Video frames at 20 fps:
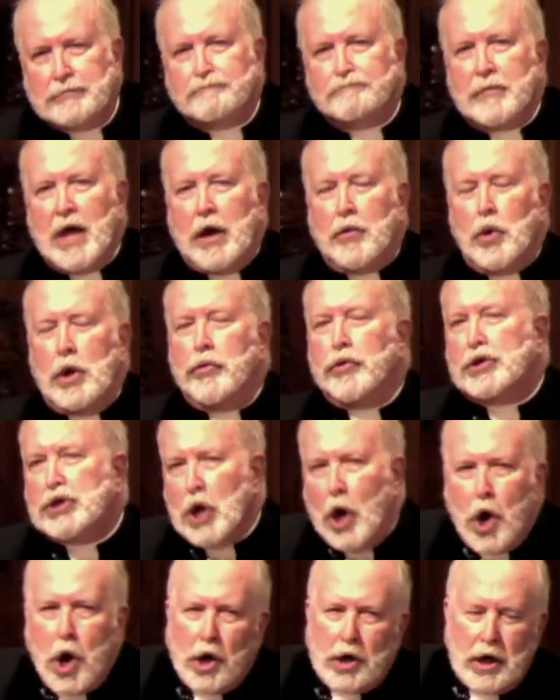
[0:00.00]
and we would
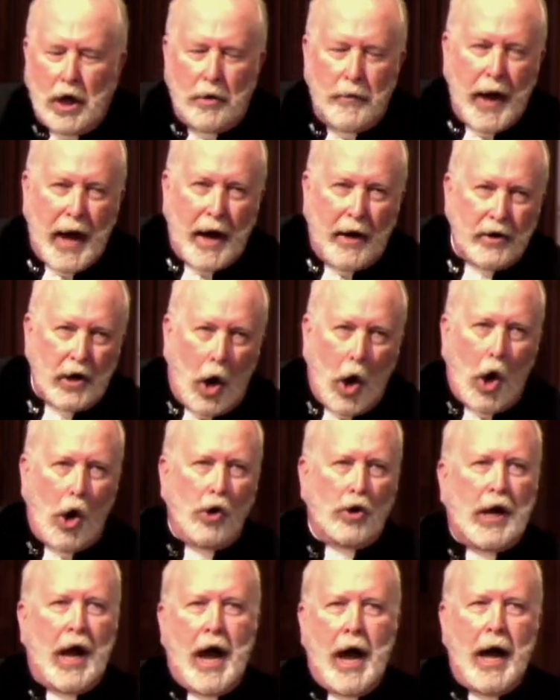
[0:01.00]
talk about
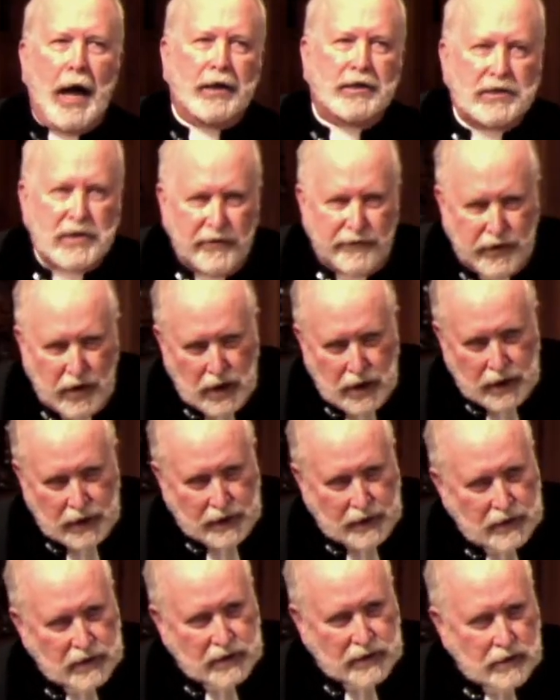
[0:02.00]
all kinds of
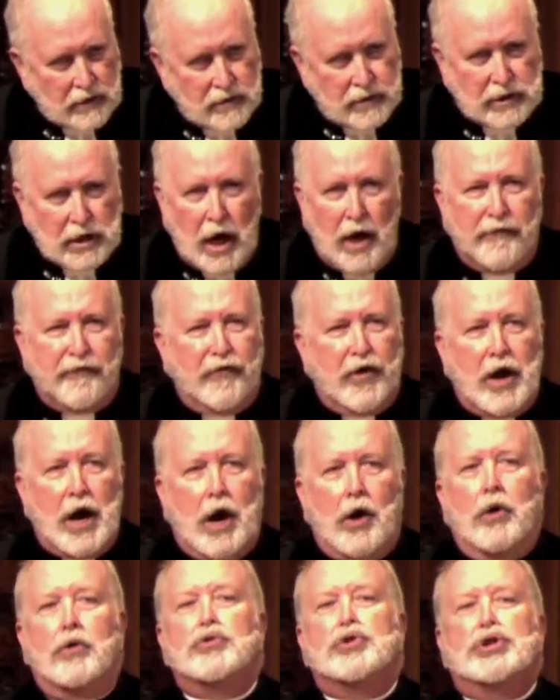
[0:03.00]
things, stuff in
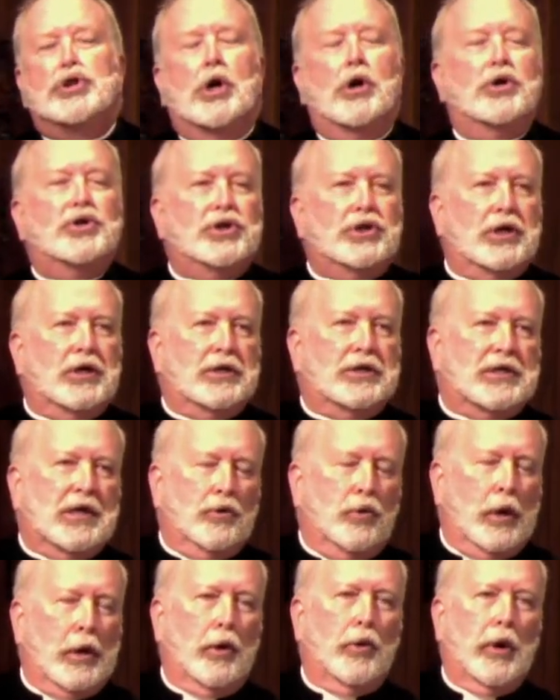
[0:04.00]
our own churches that
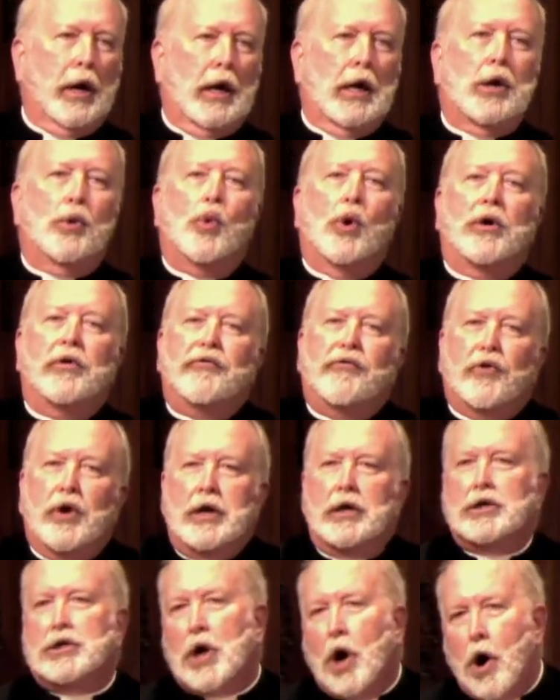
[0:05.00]
we really weren't free
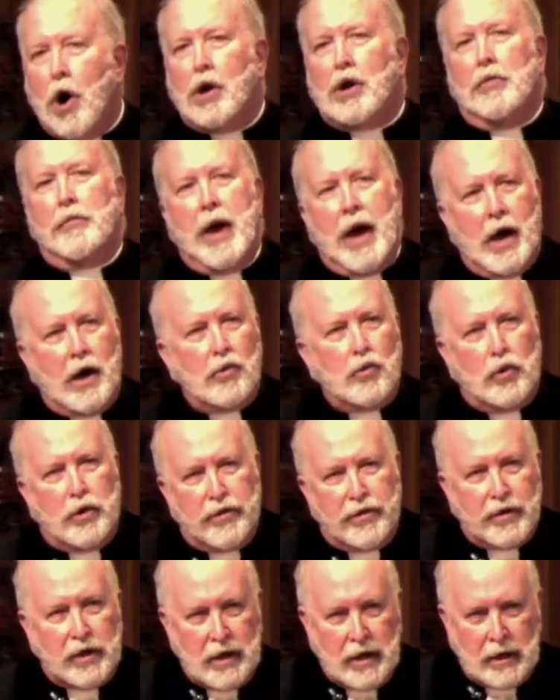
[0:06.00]
to talk about with
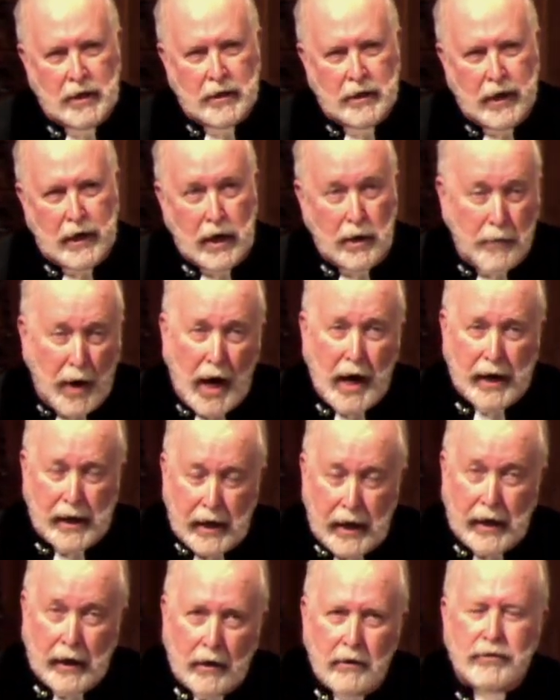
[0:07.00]
anybody
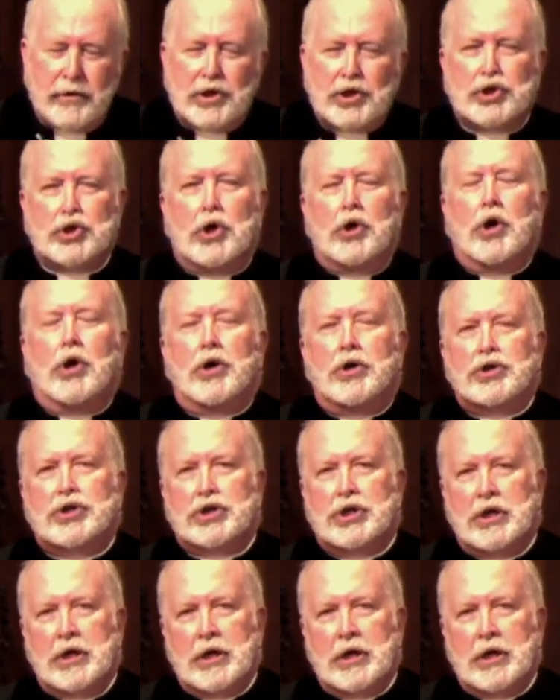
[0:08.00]
in the church.